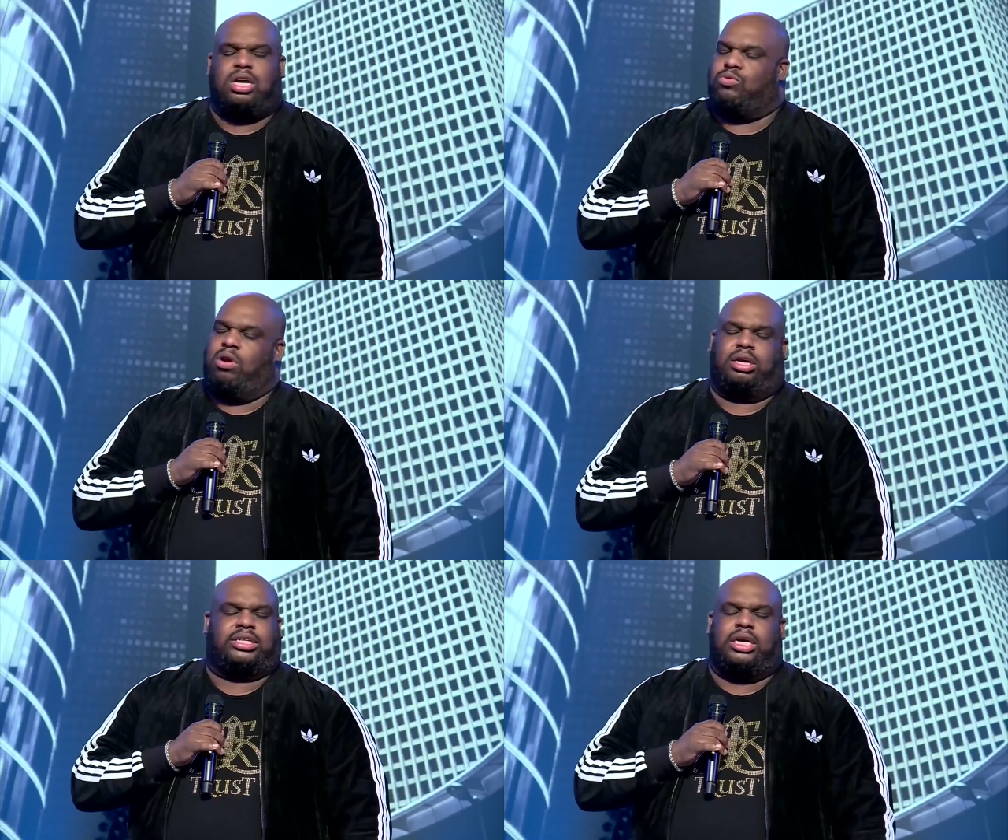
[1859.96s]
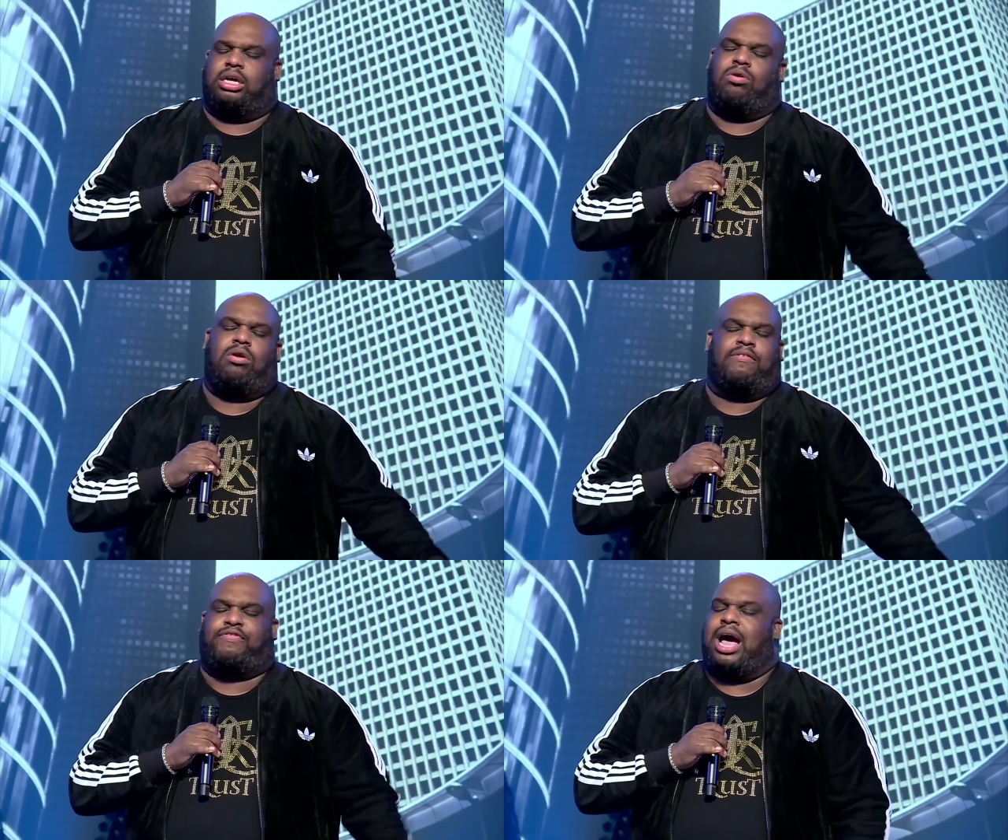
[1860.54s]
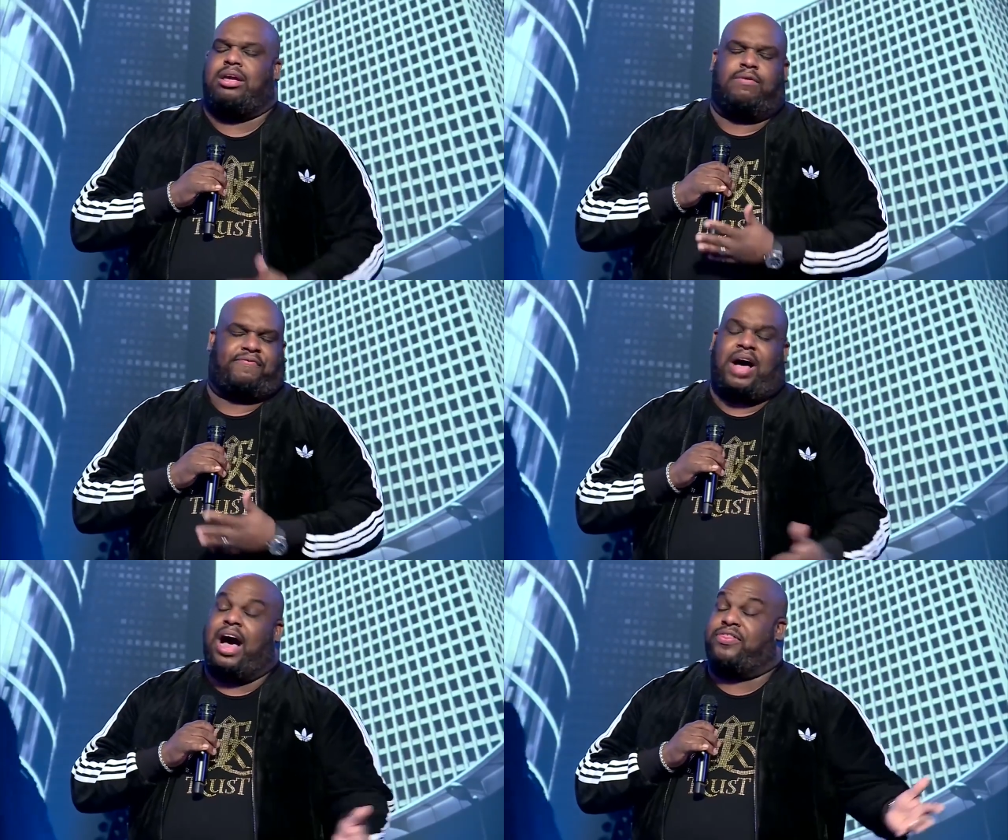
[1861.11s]
your good works and glorify
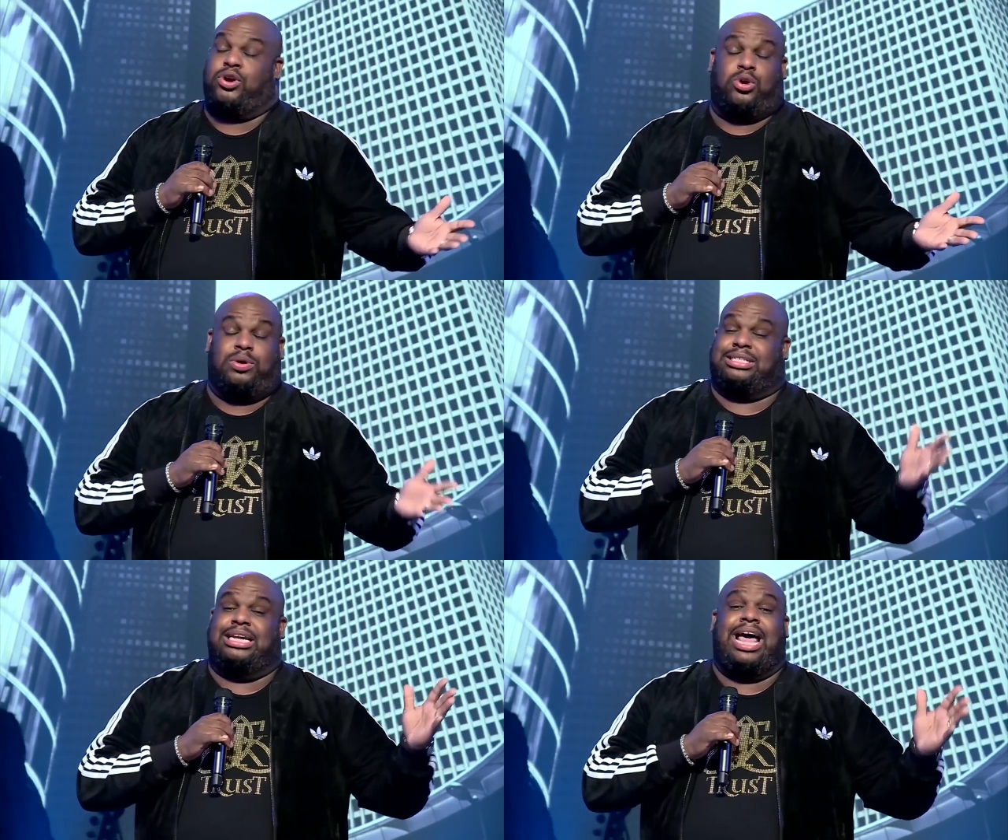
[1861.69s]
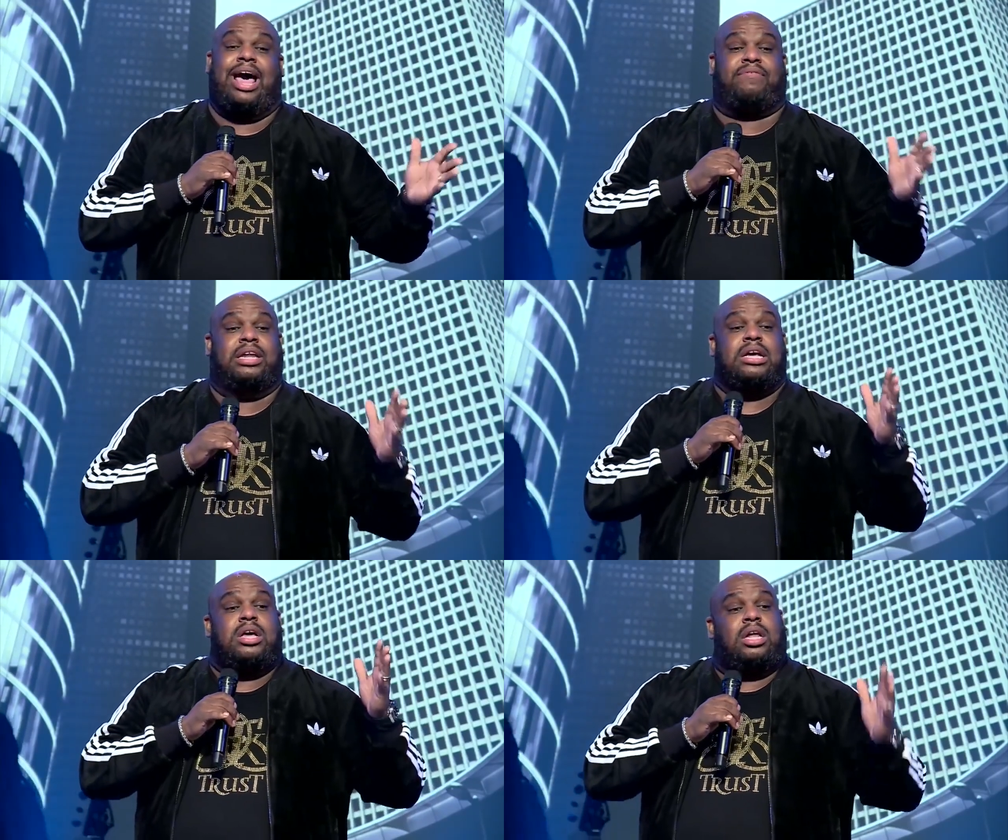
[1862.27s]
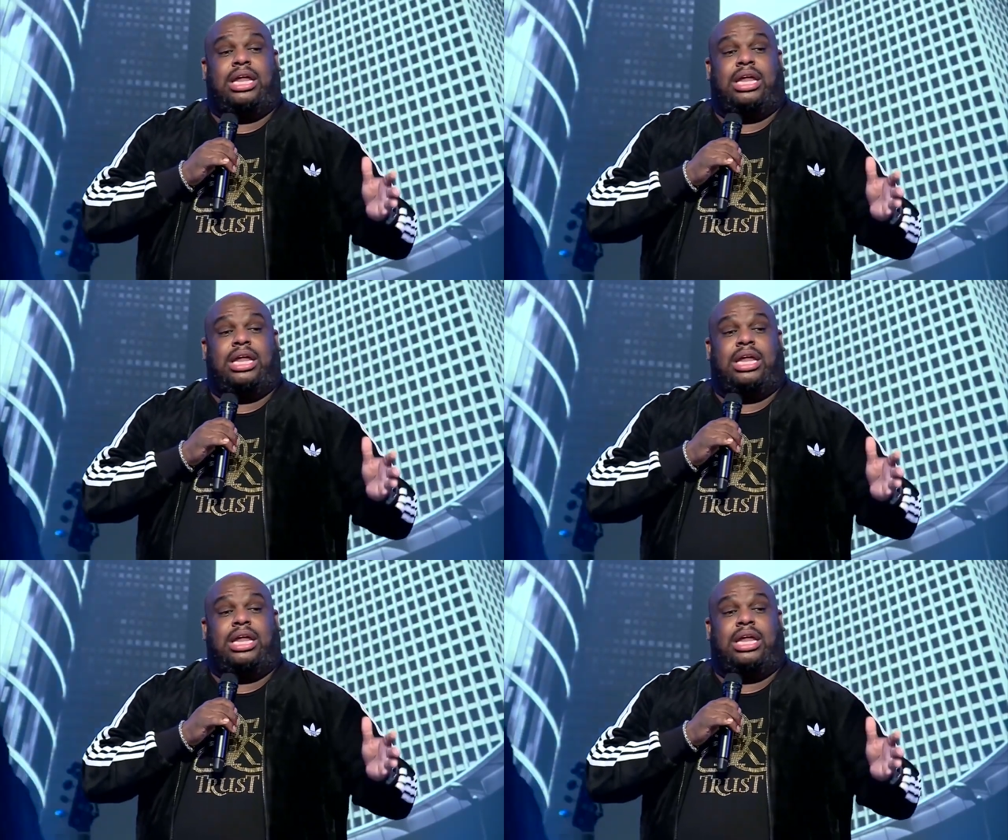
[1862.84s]
your Father who is in heaven.